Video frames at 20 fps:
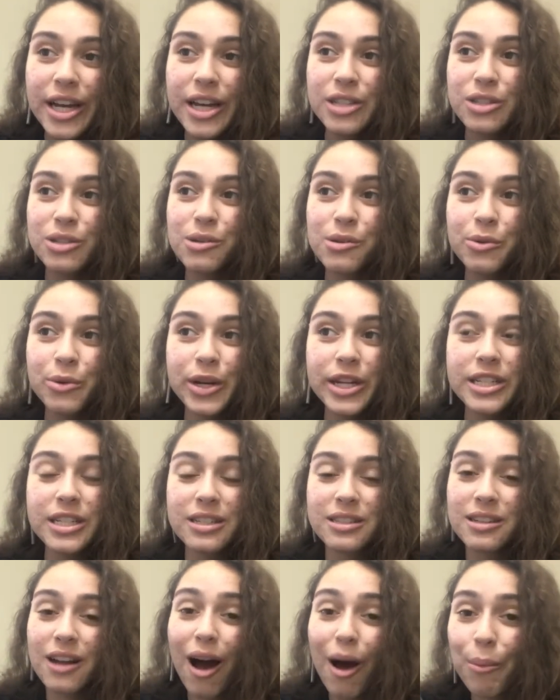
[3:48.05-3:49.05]
Tutoring
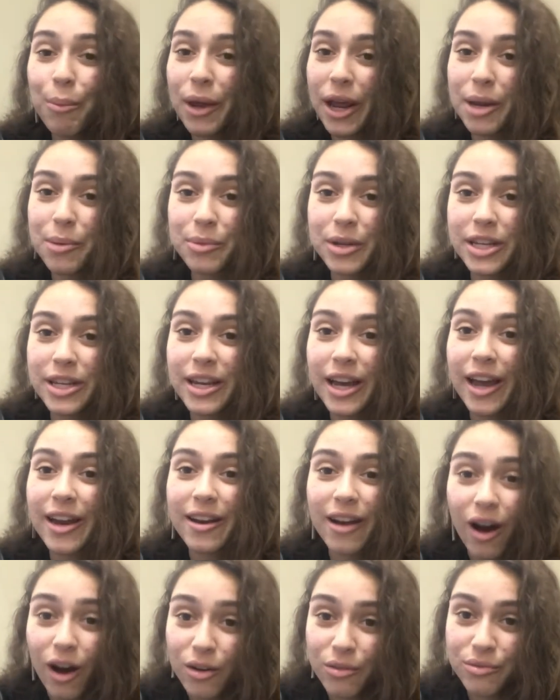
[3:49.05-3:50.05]
does not pay me
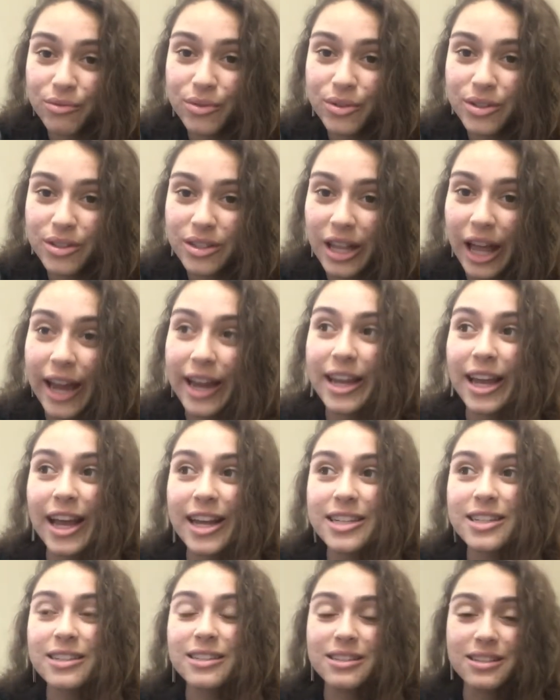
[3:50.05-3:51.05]
enough. Like,
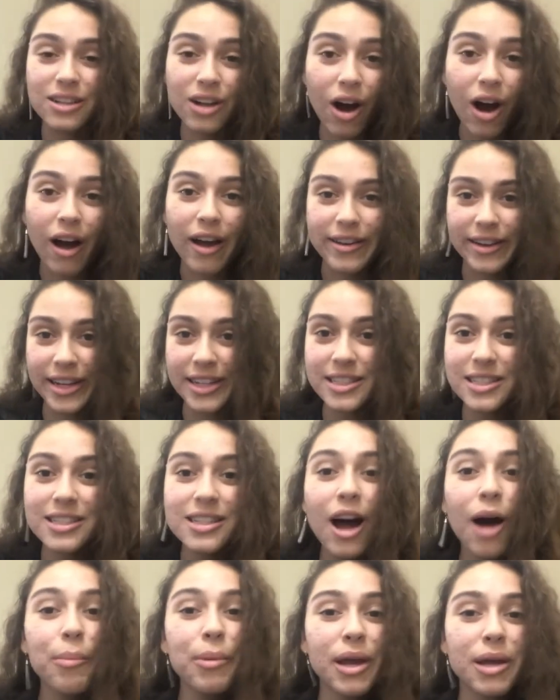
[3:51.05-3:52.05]
it does
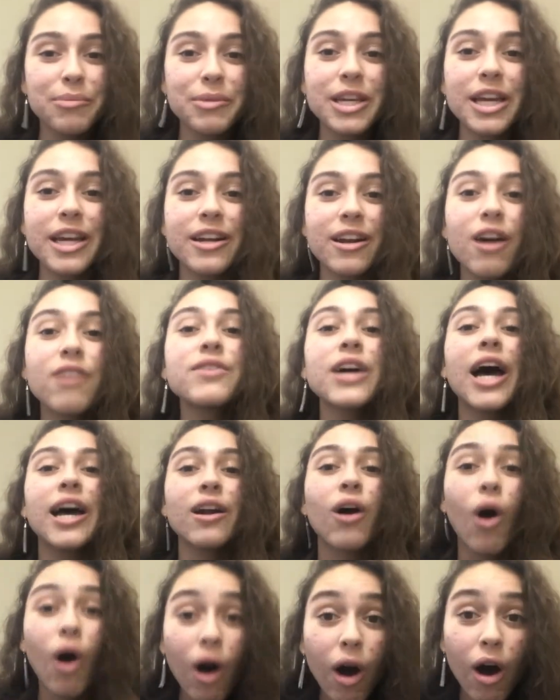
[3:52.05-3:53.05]
not pay me enough at
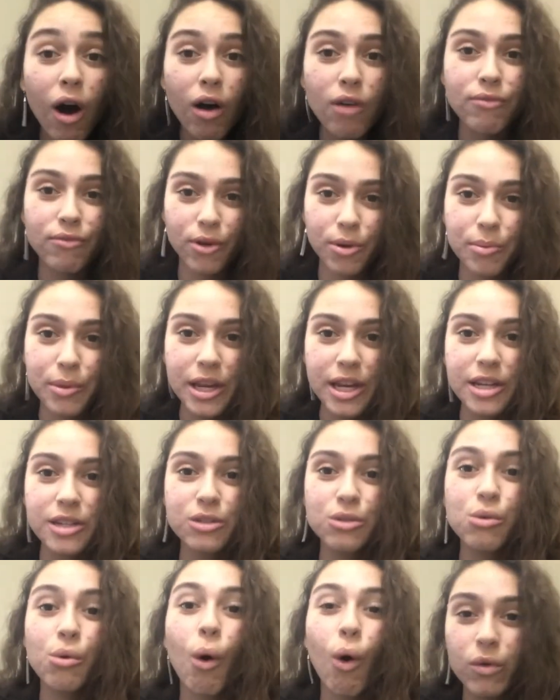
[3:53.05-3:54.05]
all for me
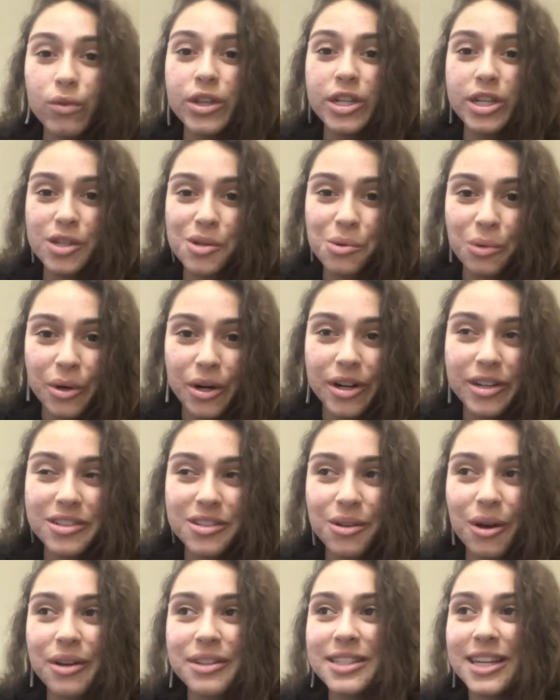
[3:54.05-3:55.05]
to only tutor.
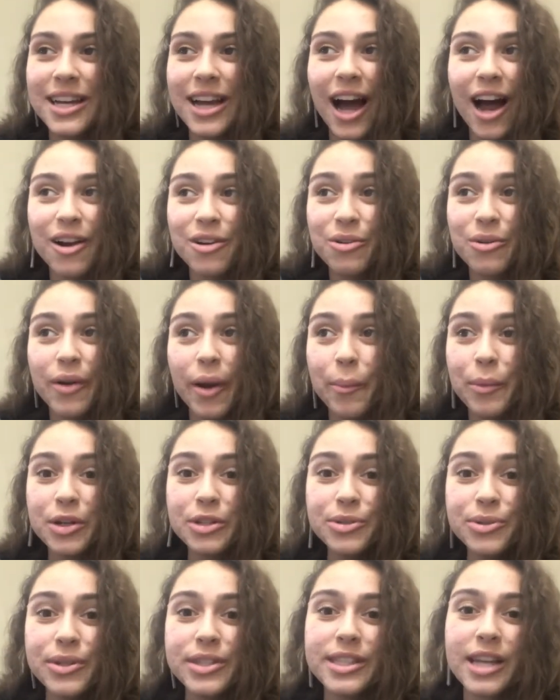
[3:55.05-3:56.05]
So I was like, I don't know what I'm gonna
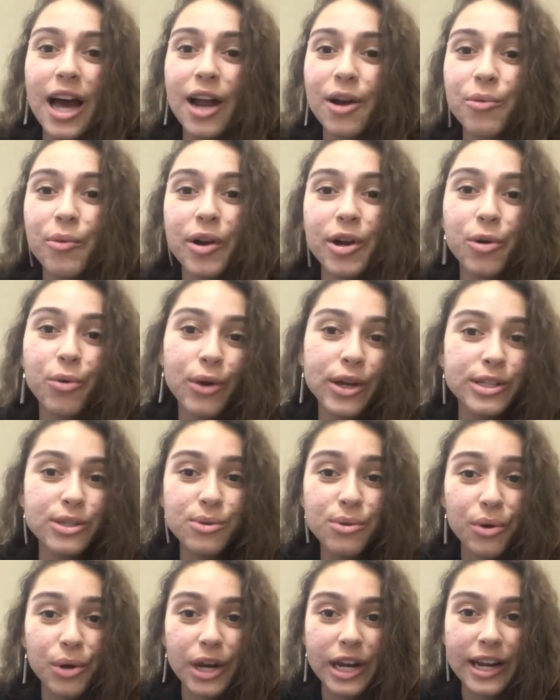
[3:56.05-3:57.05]
do because I don't want to quit
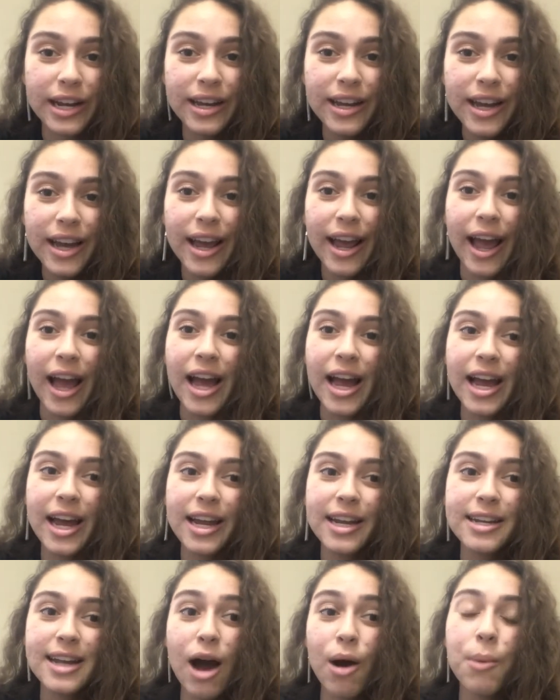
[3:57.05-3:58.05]
tutoring,
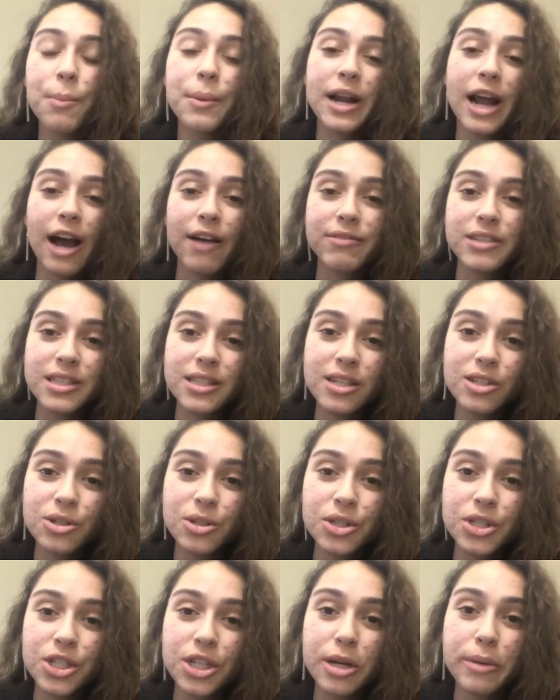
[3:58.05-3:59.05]
and now I'm gonna have this
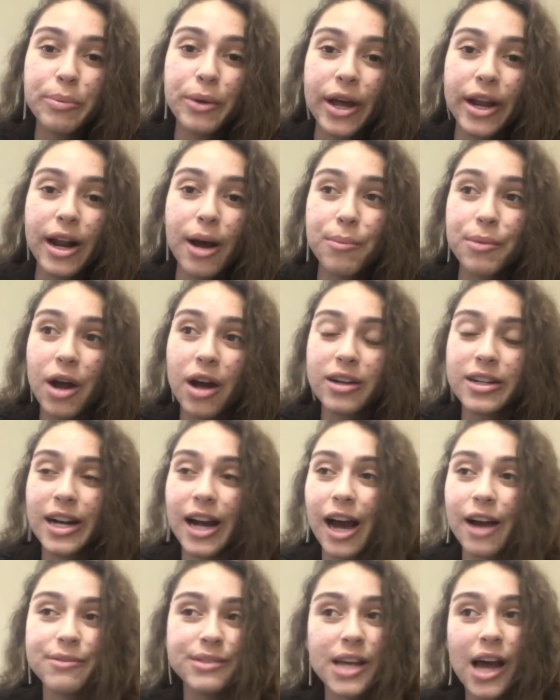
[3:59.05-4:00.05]
internship and I'm not gonna
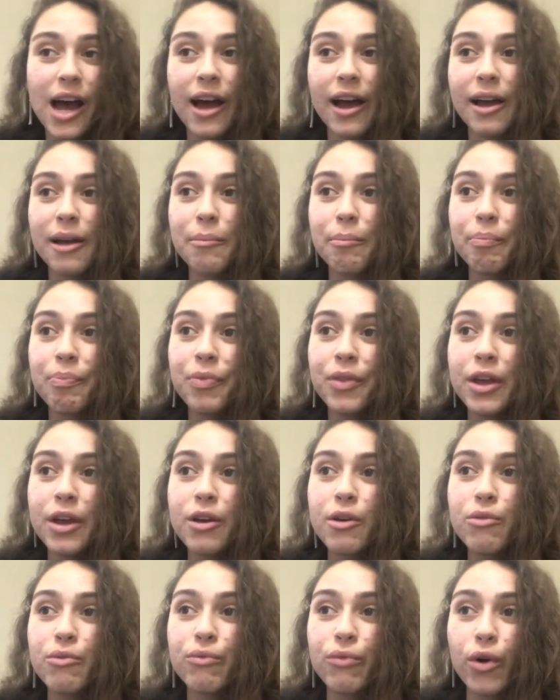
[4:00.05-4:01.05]
have time
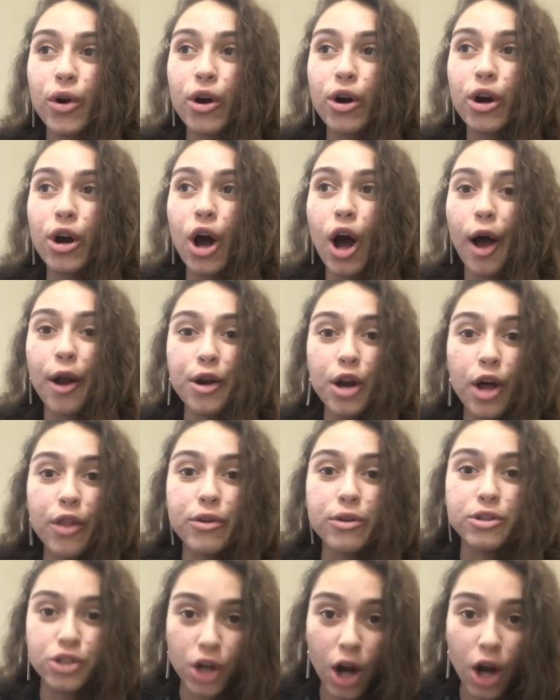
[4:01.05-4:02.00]
for another